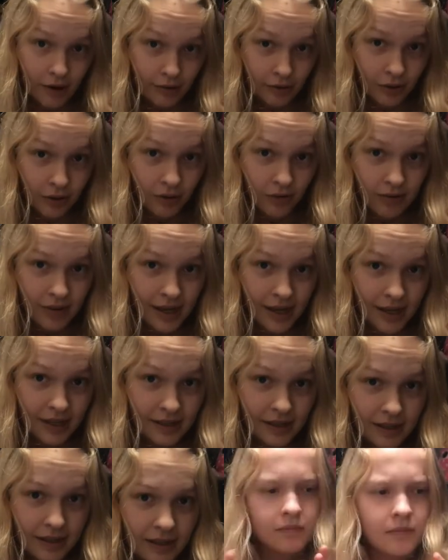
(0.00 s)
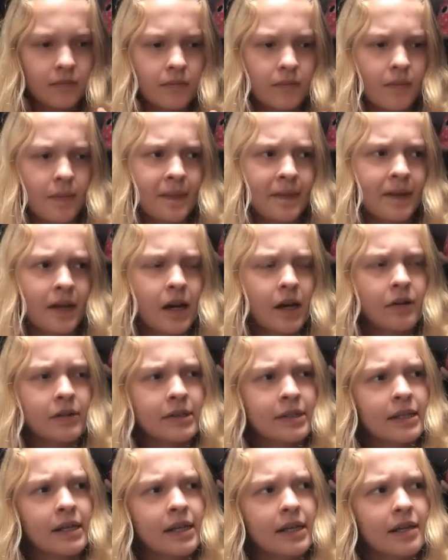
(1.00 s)
it was going to end. I would
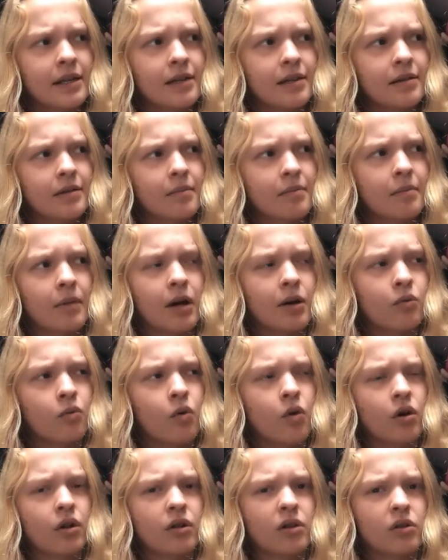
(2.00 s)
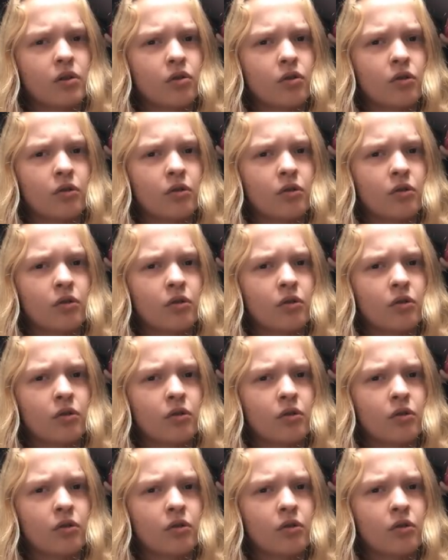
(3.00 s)
say my one